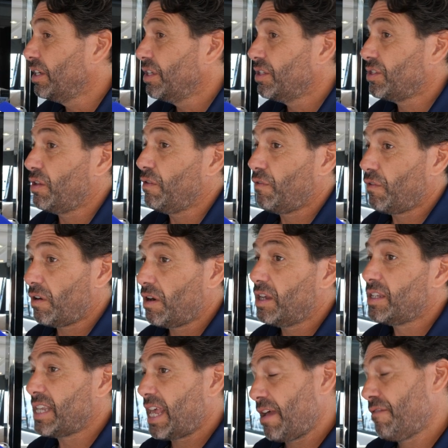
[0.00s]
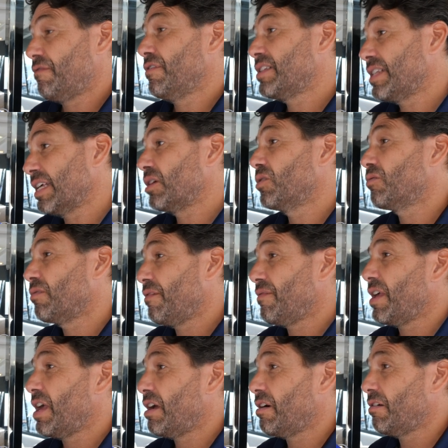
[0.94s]
So for us, every single
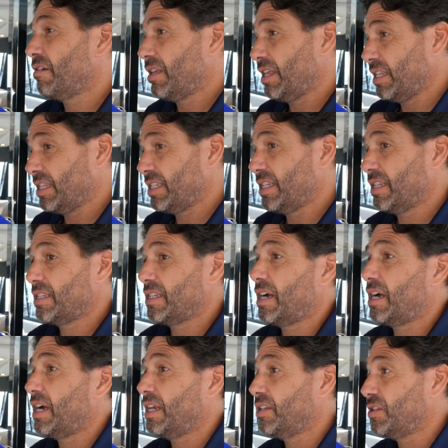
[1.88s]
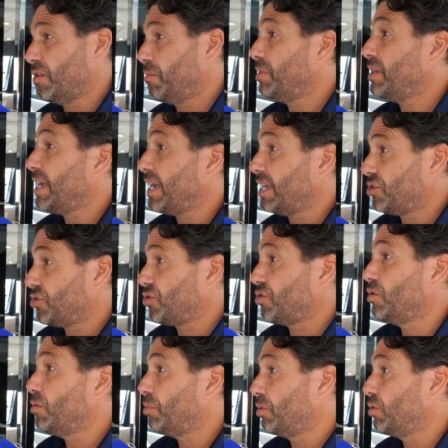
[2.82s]
Riviera is designed to be a
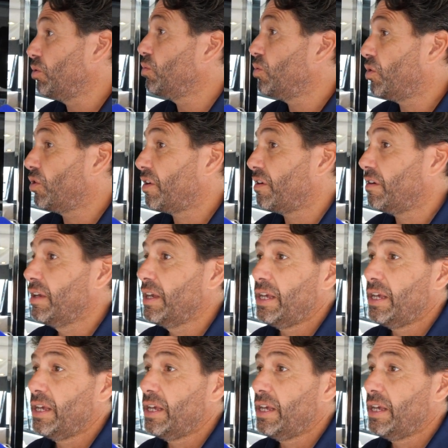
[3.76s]
true blue water